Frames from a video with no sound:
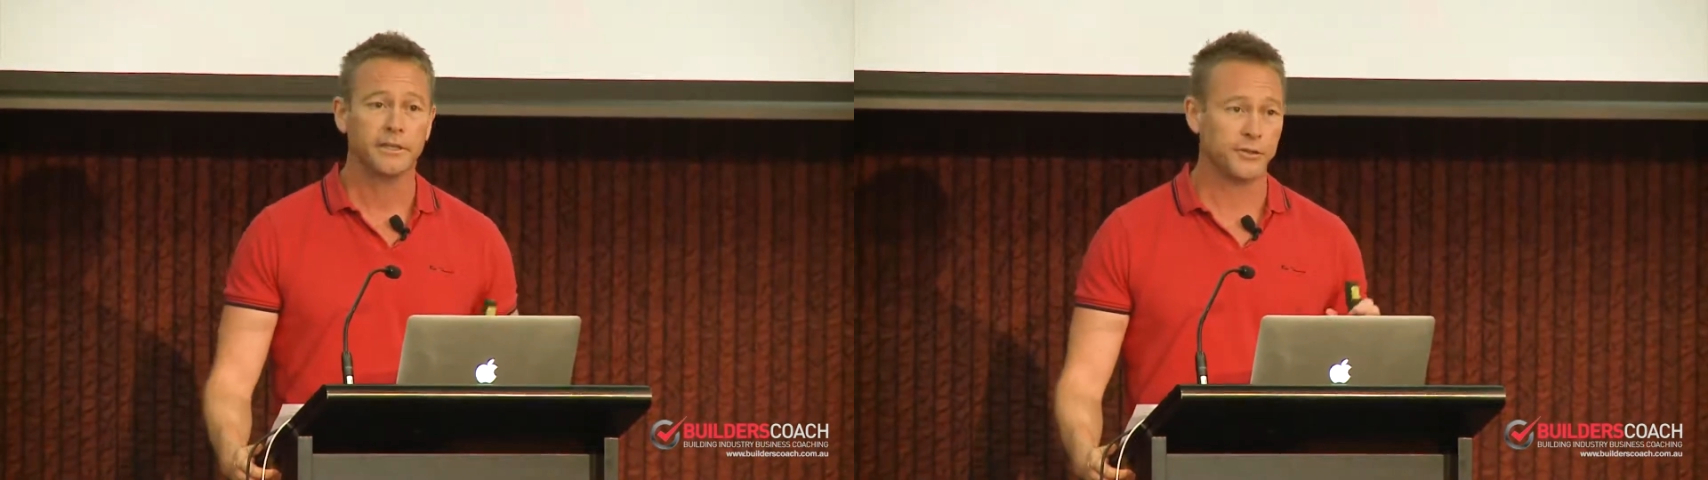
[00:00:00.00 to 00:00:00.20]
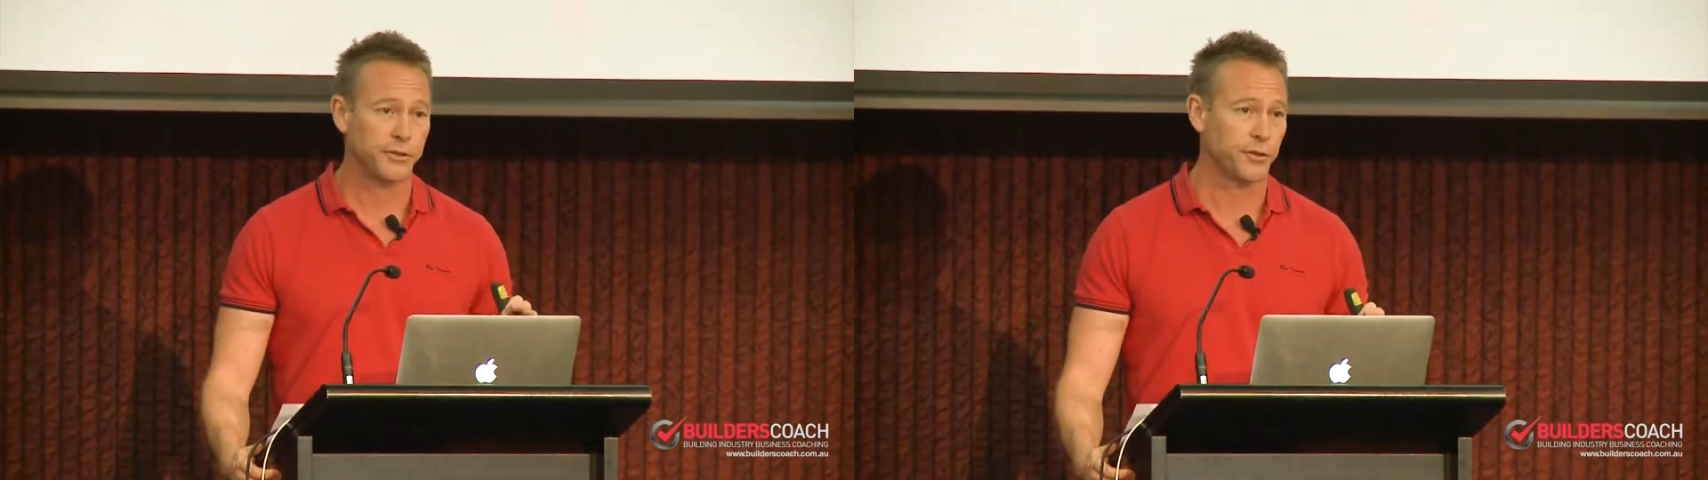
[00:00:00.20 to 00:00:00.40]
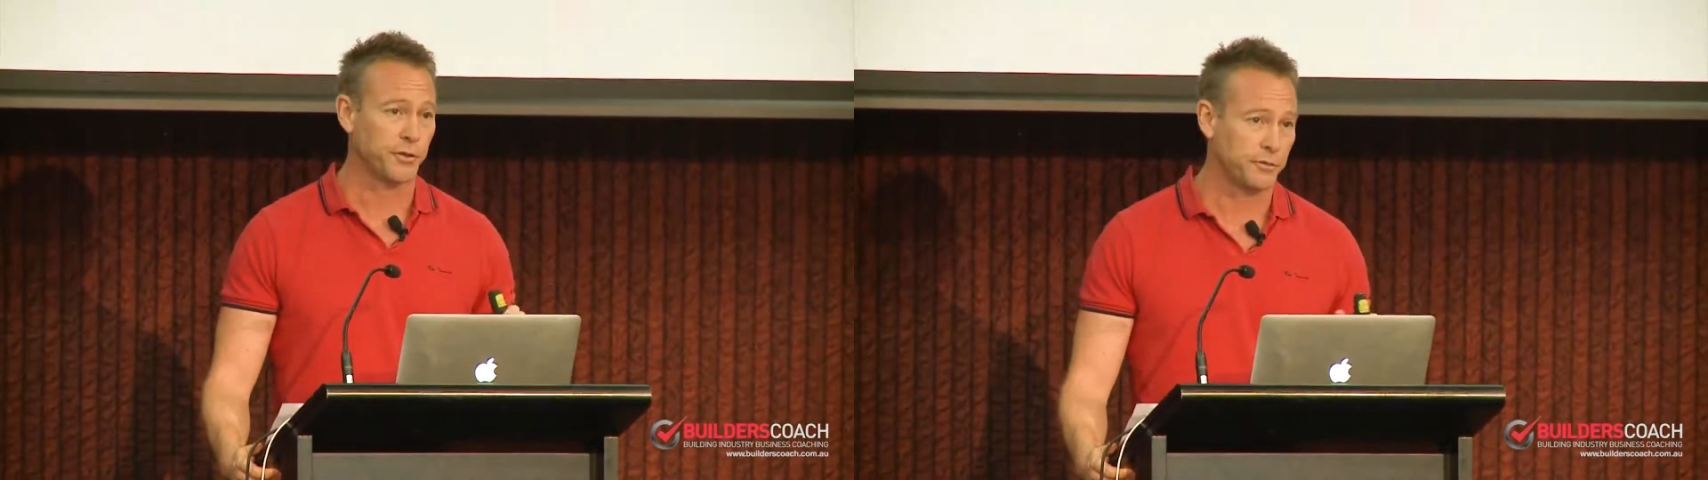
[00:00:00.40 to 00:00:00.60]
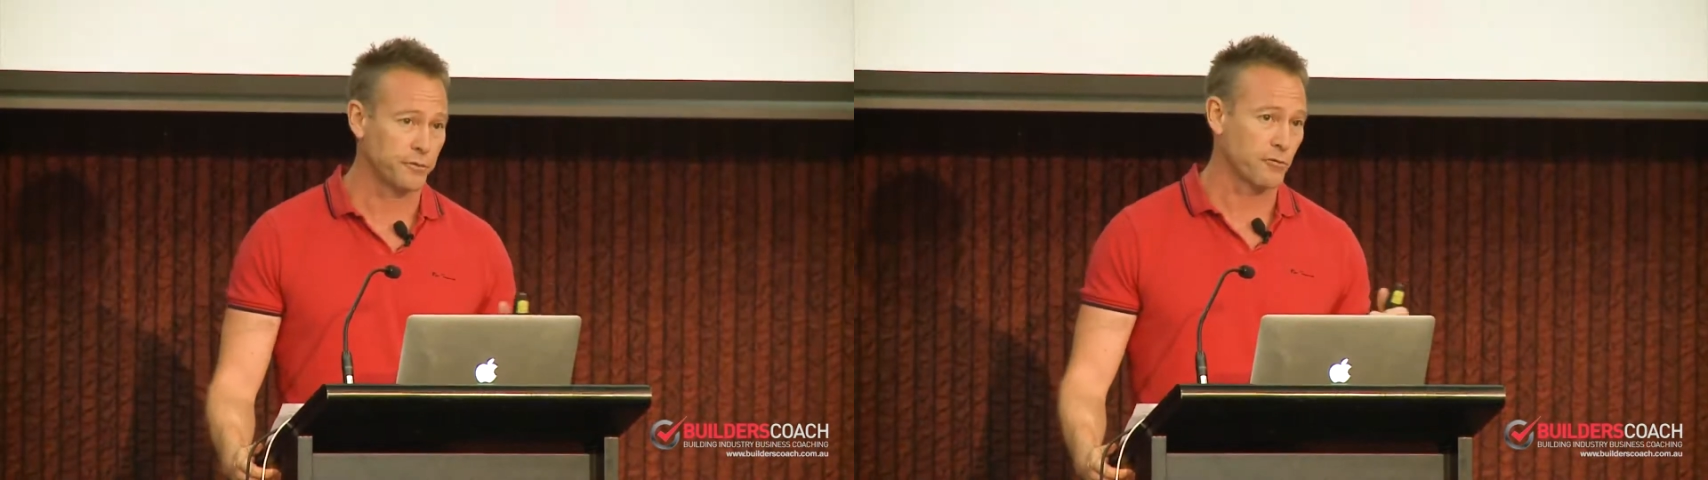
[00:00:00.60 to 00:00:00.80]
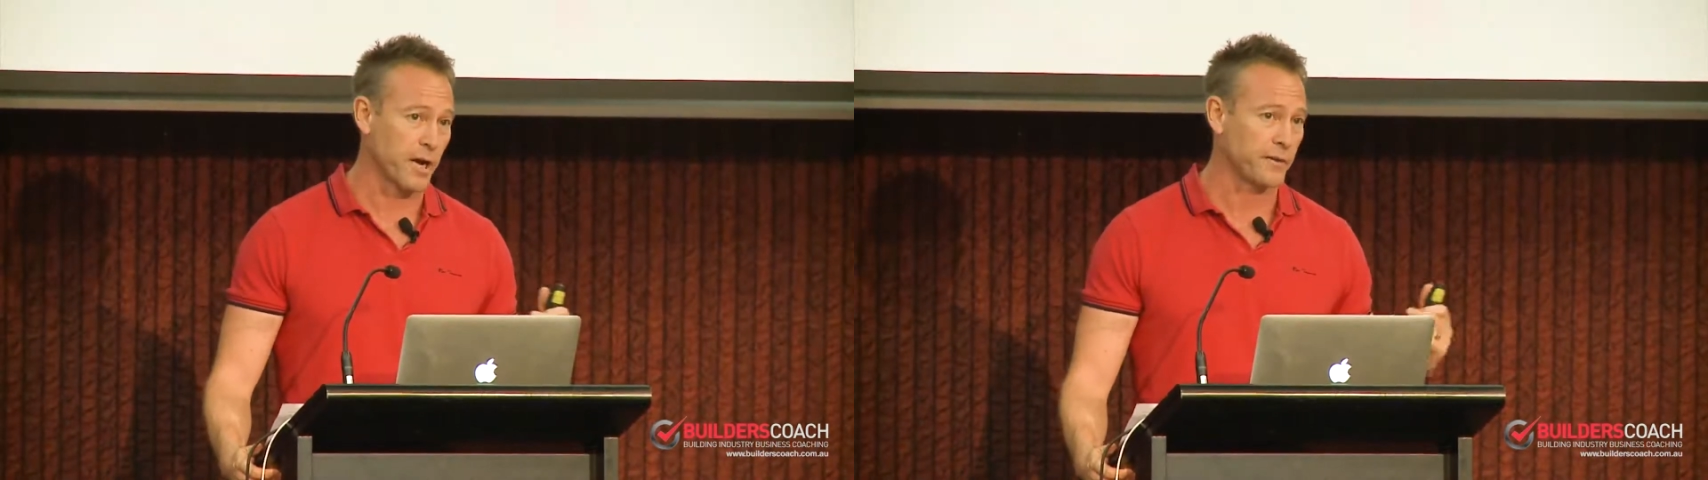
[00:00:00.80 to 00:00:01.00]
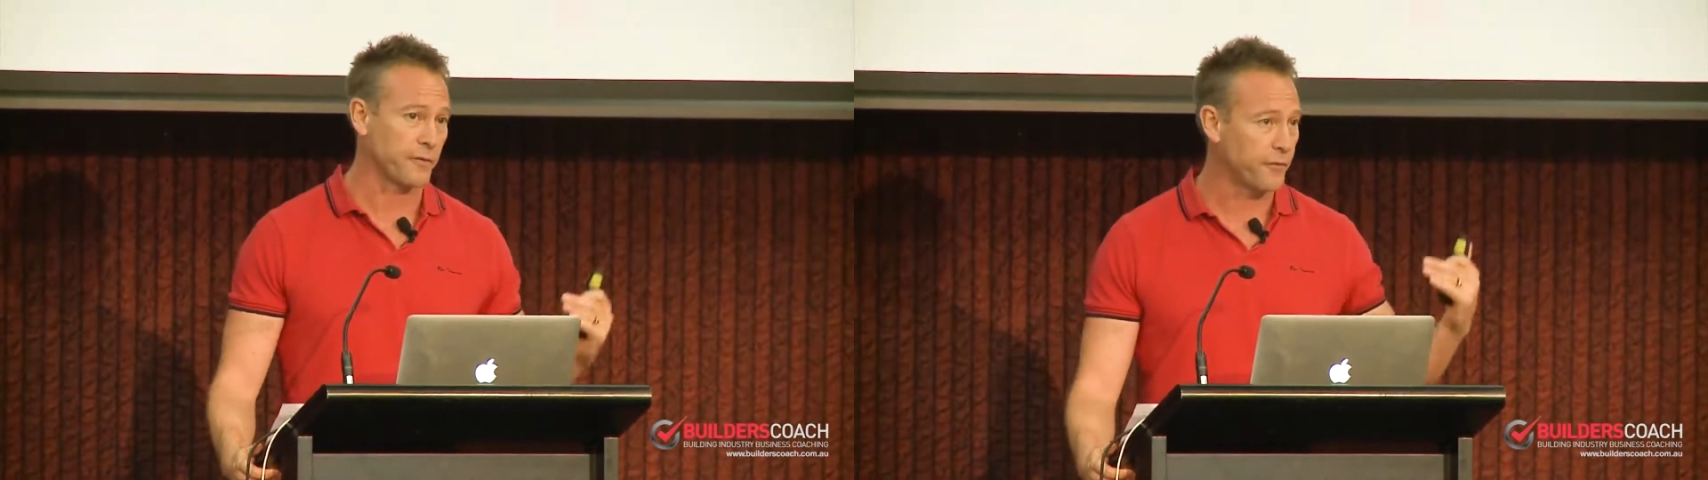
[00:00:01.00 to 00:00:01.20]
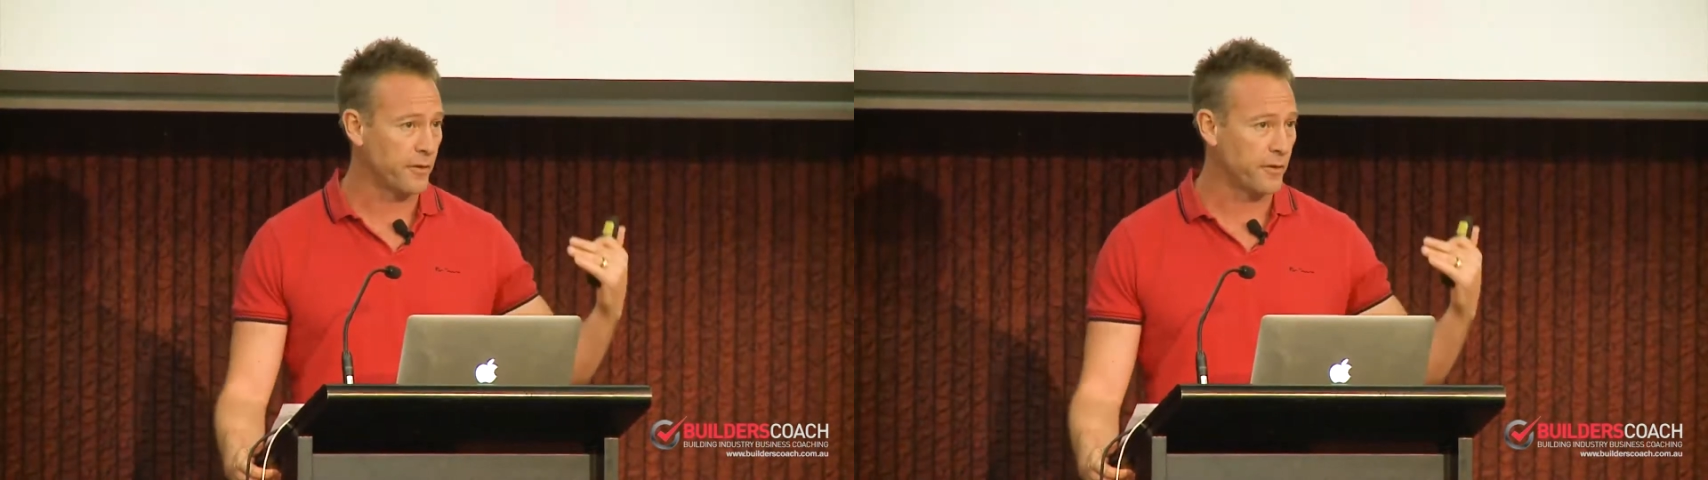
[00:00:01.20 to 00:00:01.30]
to run